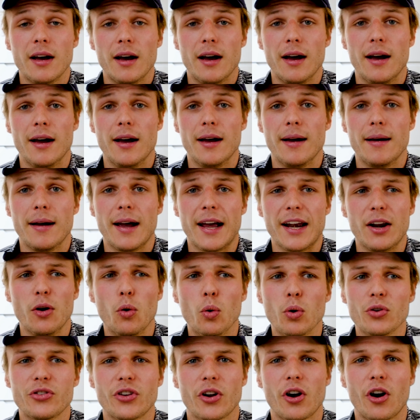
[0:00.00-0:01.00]
and it
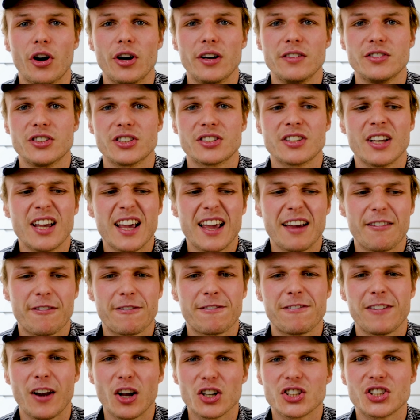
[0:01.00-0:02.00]
also kind of just
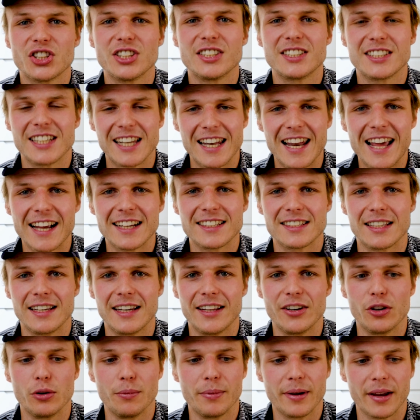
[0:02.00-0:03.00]
flushes the legs a
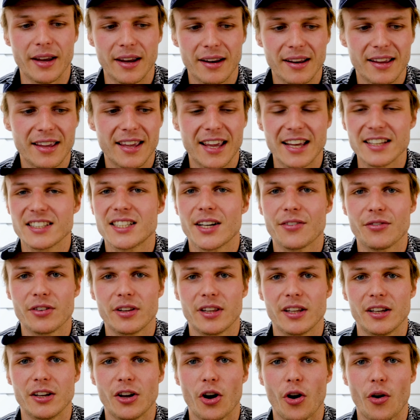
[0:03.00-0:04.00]
little bit, gets
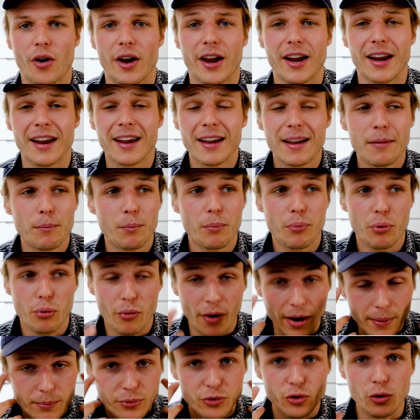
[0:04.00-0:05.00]
everything going,
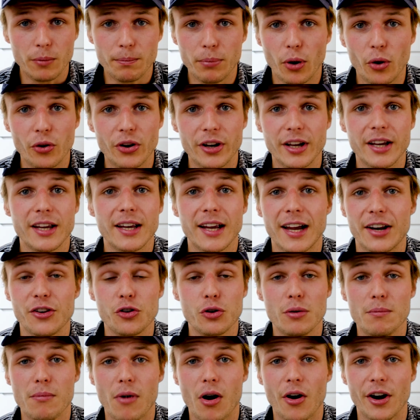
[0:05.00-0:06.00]
preps your body and
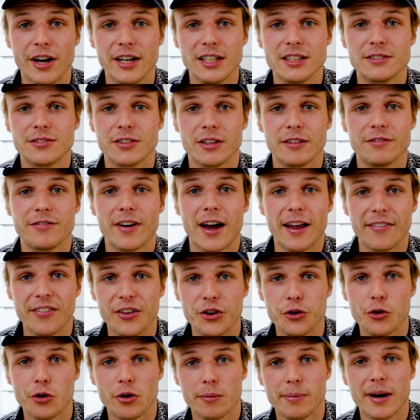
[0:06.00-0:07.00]
your mind for the fact
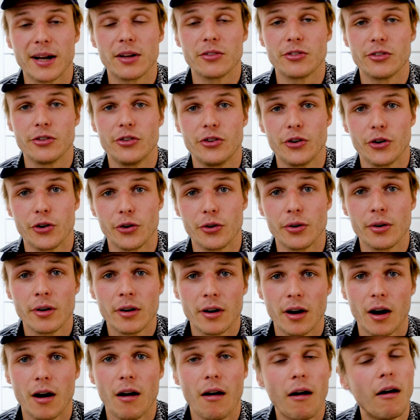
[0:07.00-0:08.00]
that you're about to do
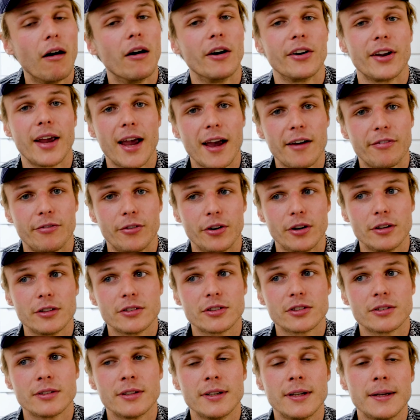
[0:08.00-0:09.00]
a hard
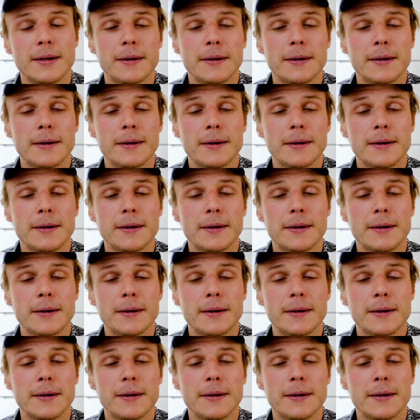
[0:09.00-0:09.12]
effort.